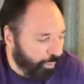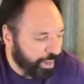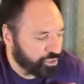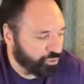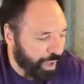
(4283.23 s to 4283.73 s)

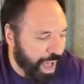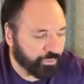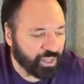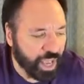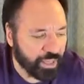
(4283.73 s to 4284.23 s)
Always
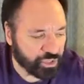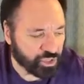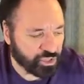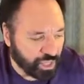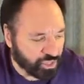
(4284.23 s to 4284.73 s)
throughout the
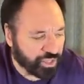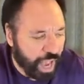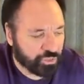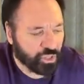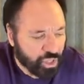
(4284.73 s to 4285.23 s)
ages,
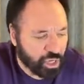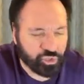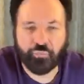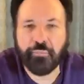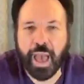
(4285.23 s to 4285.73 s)
6,000
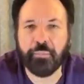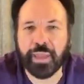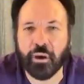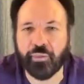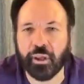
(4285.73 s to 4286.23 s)
years of
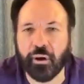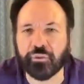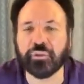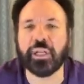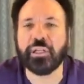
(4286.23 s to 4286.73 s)
man being on the
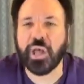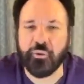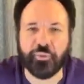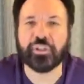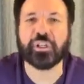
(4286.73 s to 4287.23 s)
earth, the
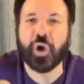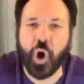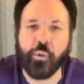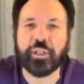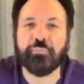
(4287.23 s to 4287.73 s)
difference
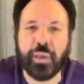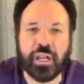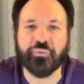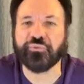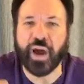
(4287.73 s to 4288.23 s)
has always
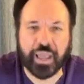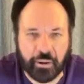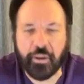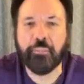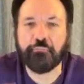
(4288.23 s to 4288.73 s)
been
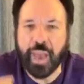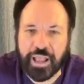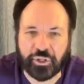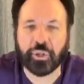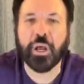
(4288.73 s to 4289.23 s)
fire,
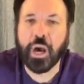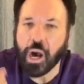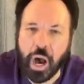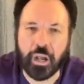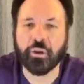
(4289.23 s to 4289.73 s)
passion,
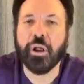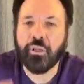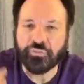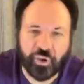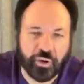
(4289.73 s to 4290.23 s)

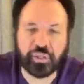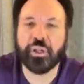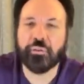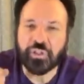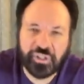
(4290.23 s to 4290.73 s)
hunger,
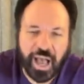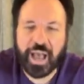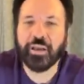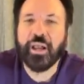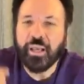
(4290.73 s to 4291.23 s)
thirst,
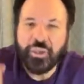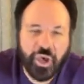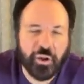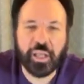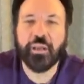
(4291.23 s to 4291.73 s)
desire,
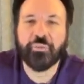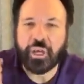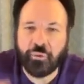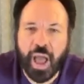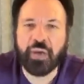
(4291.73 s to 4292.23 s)

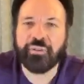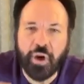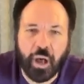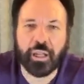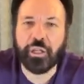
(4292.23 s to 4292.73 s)
yearning, the cry
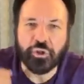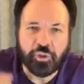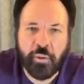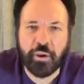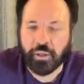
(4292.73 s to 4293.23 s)
of God in
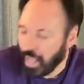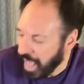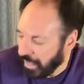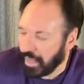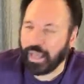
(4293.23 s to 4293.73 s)
your
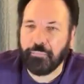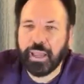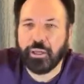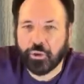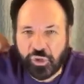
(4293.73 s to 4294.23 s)
spirit. And it
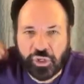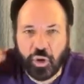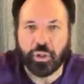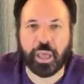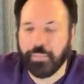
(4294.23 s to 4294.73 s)
can be in your
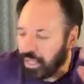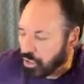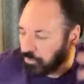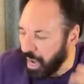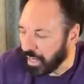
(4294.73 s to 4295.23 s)
soul, can
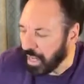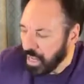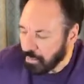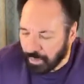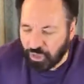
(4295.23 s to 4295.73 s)
be in your
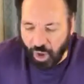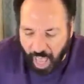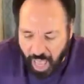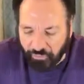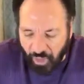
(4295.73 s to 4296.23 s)
body, but
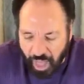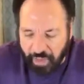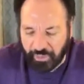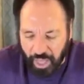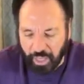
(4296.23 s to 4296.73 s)
you have to
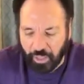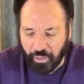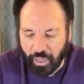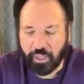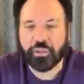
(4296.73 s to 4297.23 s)
have it.
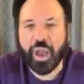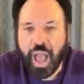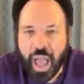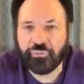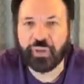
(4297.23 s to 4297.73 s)
Hallelujah.
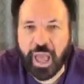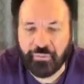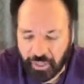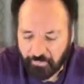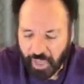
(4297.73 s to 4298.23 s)
You have to
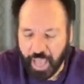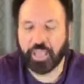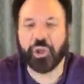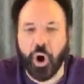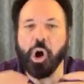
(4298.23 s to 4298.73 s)
have it.
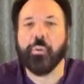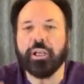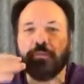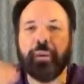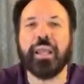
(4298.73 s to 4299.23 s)
It's
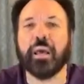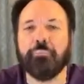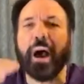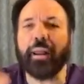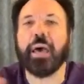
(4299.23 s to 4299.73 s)
always
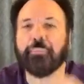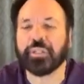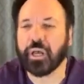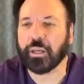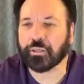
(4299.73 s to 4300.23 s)
been about
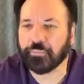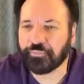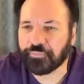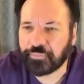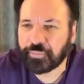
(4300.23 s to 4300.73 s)

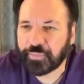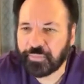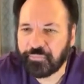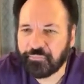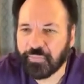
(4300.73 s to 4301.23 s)
appetite.
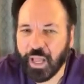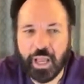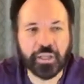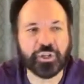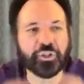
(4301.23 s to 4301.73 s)

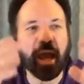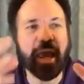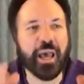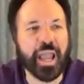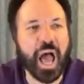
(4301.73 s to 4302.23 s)

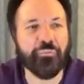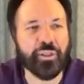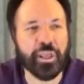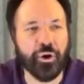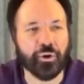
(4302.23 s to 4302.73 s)
Staying
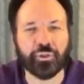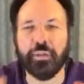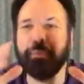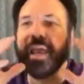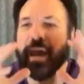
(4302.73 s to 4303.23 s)
alive in the
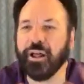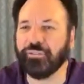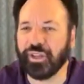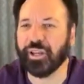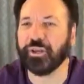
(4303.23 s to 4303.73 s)
earth and be
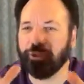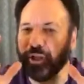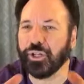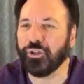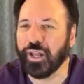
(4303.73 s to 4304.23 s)
healthy and
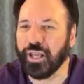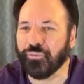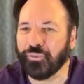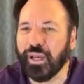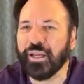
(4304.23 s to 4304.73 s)
continue to
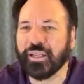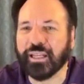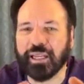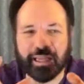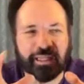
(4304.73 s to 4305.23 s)
live
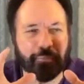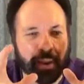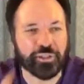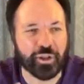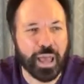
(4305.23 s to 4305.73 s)
it
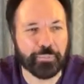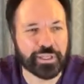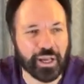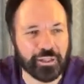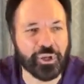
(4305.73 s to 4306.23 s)
depends on
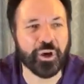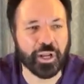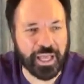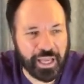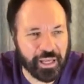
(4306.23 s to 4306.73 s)
appetite.
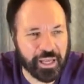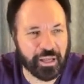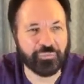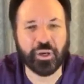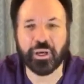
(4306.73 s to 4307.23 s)
You got to eat
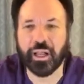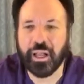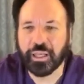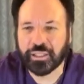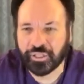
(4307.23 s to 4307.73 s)
enough. You got
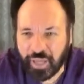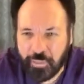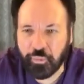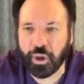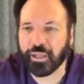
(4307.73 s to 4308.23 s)
to
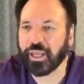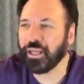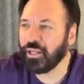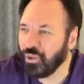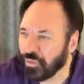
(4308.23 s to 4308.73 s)
sleep well.
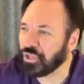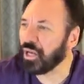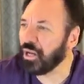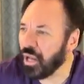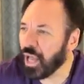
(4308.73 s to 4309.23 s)
You got to do
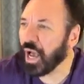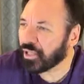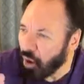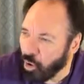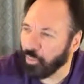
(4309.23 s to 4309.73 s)
this. You got to.
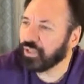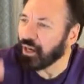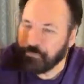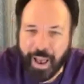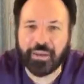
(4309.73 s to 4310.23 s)
It's
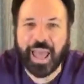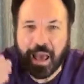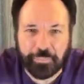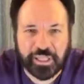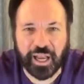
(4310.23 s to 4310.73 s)
always
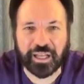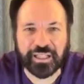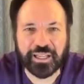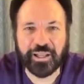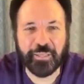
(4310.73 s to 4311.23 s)
about
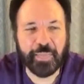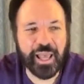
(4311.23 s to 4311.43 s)
appetite.